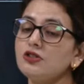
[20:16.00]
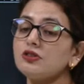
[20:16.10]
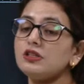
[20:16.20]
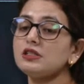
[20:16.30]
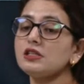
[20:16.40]

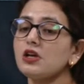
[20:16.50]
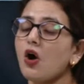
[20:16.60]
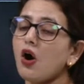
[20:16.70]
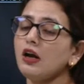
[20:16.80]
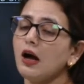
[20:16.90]
So, this is
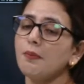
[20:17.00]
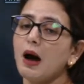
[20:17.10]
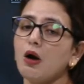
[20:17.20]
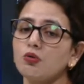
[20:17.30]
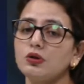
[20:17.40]
all
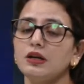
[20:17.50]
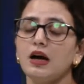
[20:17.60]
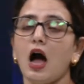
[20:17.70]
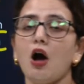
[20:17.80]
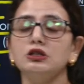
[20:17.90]
about
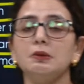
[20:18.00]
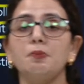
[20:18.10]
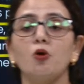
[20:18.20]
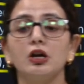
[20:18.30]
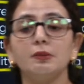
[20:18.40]
how the
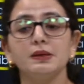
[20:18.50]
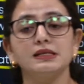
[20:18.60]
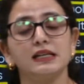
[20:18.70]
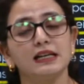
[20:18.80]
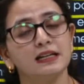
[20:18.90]
pollen
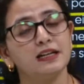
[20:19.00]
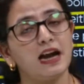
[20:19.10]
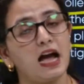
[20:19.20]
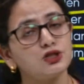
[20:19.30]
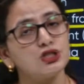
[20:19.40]
pistil
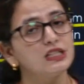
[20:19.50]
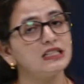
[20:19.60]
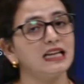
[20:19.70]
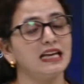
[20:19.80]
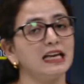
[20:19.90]
interaction
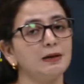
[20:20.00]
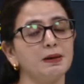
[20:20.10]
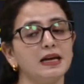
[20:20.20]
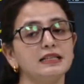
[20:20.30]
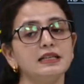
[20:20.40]
is taking
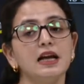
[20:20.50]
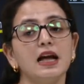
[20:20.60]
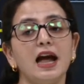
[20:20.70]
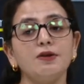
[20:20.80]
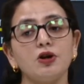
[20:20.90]
place
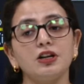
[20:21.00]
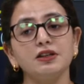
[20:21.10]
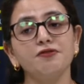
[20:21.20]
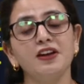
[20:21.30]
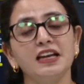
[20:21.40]
and what are
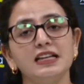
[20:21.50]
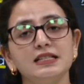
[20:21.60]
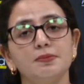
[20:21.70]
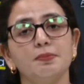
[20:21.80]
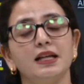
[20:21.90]
the
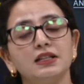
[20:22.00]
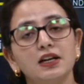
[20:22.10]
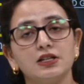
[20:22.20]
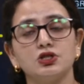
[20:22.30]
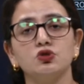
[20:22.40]
various
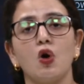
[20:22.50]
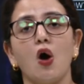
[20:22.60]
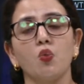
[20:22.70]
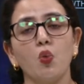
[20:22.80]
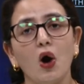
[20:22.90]
methods to
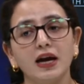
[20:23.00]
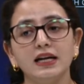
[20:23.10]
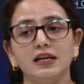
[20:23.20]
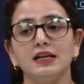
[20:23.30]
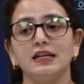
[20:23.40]

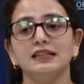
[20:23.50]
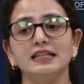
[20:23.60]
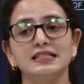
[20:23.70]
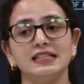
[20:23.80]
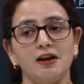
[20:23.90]
avoid
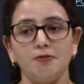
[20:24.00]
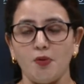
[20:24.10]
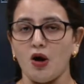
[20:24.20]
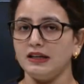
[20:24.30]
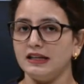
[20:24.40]
the
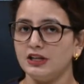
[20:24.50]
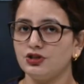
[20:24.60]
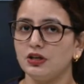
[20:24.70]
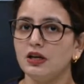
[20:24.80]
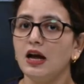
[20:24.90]

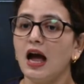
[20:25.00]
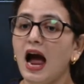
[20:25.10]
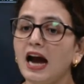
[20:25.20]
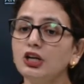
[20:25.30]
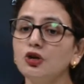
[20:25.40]
self-pollination
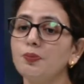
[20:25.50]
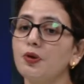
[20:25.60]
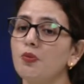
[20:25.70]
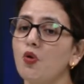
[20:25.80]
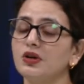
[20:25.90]
and to
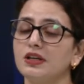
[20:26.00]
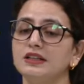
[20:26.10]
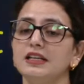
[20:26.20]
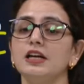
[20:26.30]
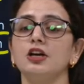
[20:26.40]
promote
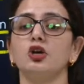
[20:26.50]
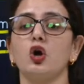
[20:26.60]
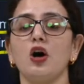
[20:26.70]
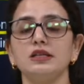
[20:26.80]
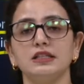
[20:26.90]
the
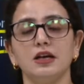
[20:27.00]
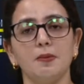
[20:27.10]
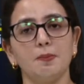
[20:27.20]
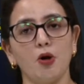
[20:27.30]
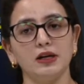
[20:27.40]

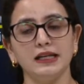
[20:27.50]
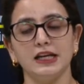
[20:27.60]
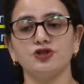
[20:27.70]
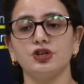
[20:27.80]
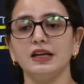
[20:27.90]

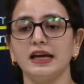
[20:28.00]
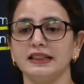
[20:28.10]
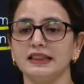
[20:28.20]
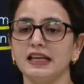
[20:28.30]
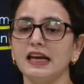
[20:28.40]
cross-pollination
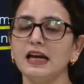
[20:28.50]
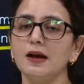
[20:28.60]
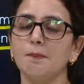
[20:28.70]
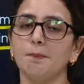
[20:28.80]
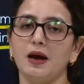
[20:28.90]
in the
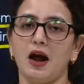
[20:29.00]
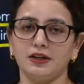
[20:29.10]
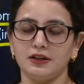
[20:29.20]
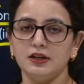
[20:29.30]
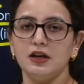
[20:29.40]
plant.